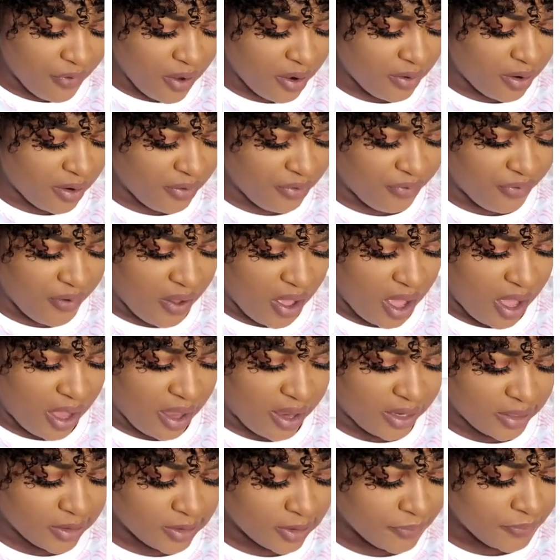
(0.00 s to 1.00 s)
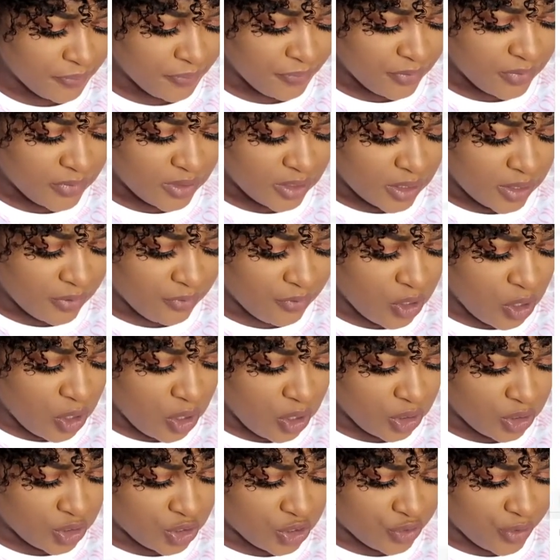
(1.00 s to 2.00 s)
verified. They've
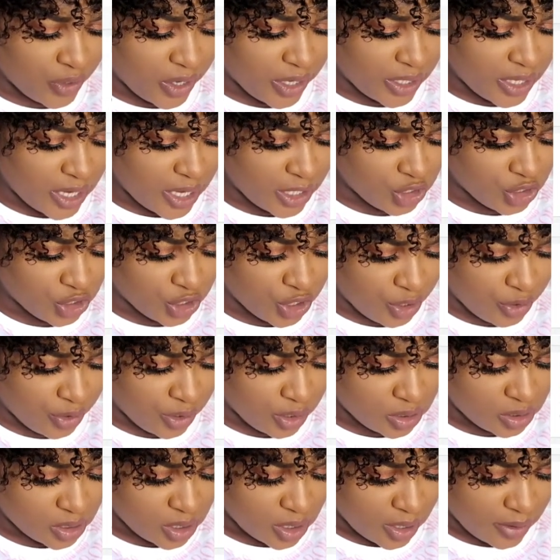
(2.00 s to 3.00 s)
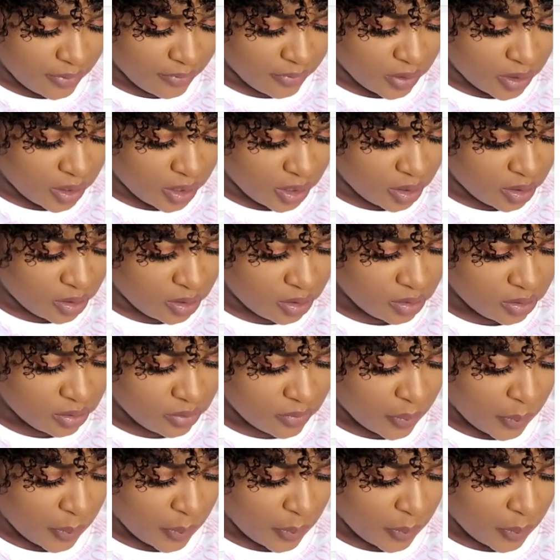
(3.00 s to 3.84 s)
got trade assurance, have they?